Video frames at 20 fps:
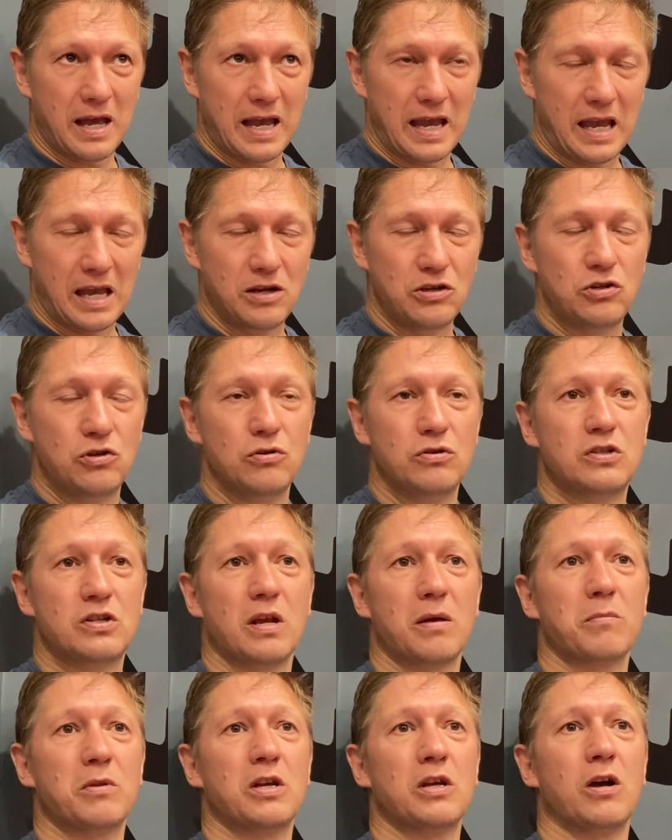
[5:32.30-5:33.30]
and do
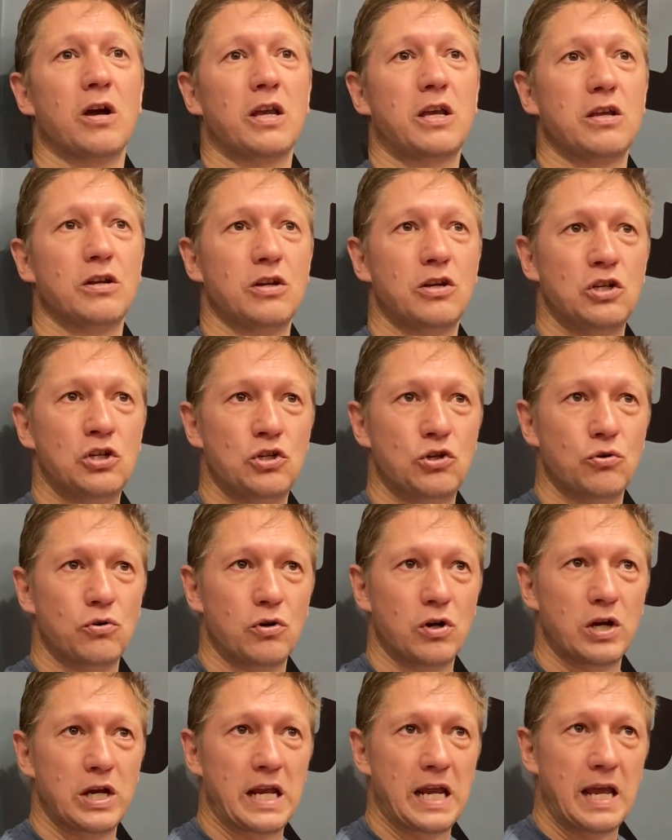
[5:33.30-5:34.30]
something I can
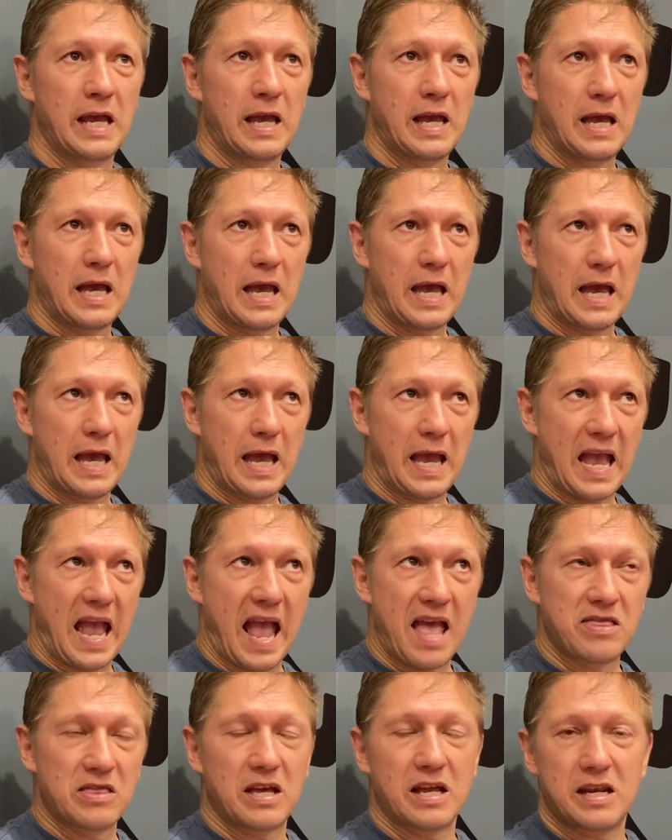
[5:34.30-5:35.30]
enjoy,
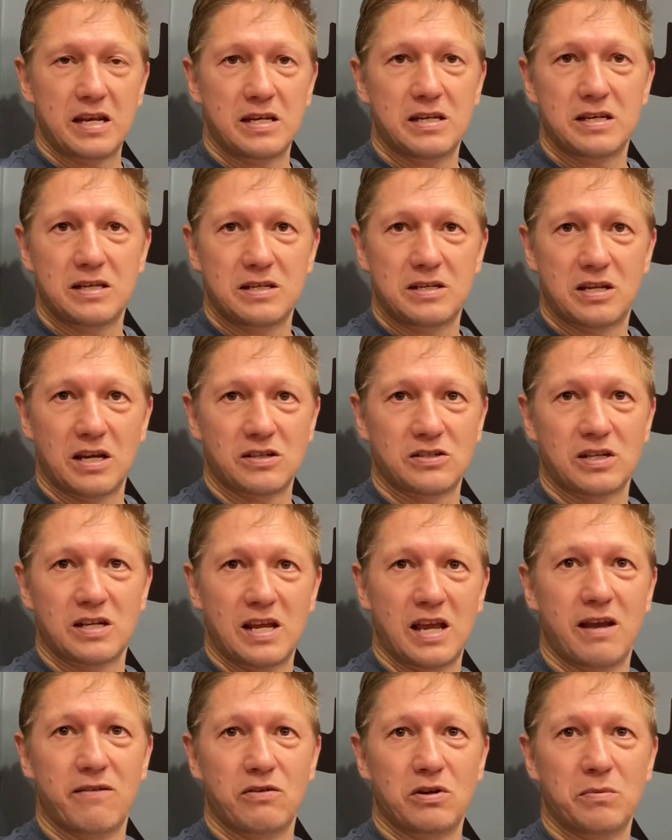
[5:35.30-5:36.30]
and that doesn't
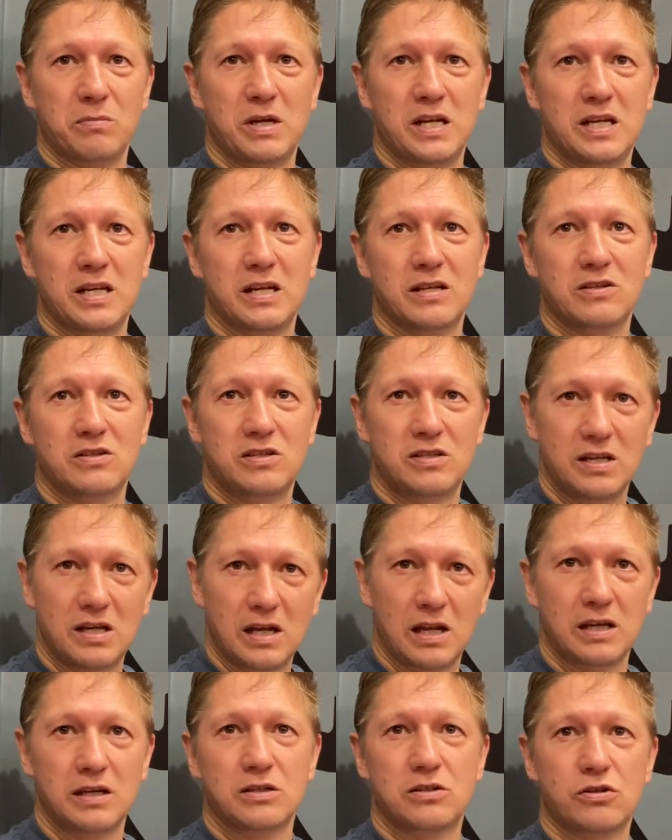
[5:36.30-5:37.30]
have an immediate
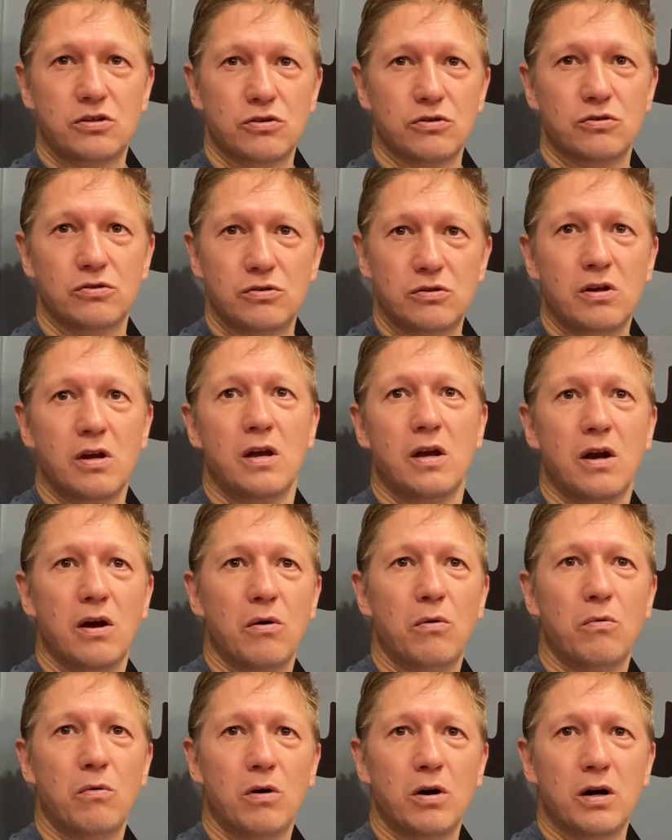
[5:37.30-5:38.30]
ceiling to
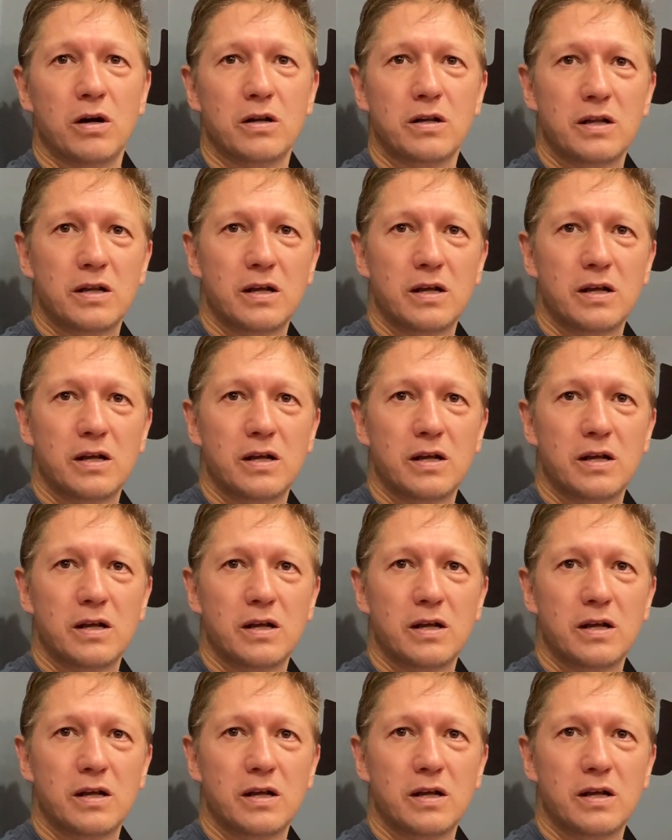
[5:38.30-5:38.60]
what